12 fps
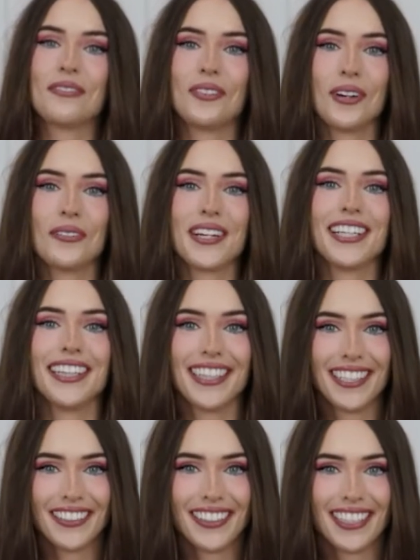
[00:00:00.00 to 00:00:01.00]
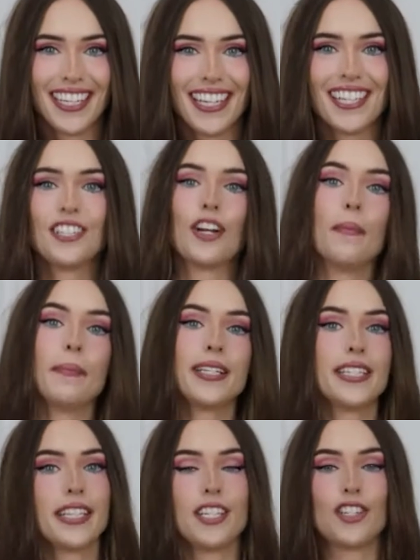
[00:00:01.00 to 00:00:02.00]
before we literally jump
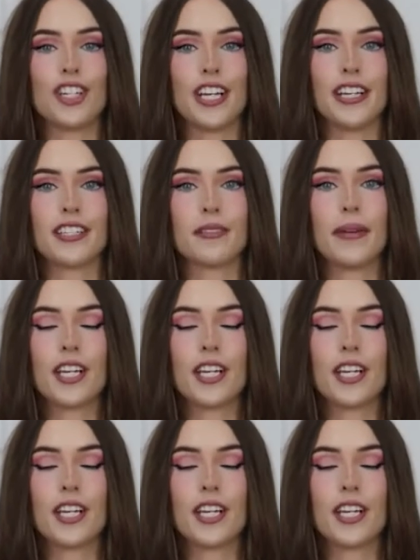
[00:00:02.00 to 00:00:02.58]
into these jeans,